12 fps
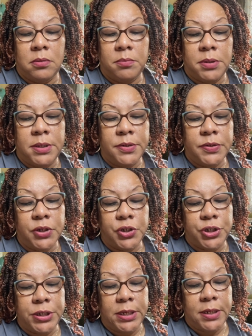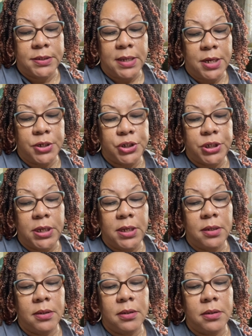But there's a G. Is that a G?
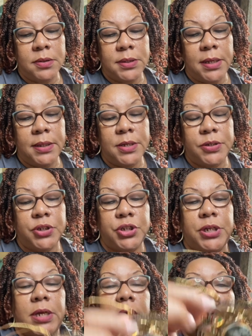Looks like that's a G.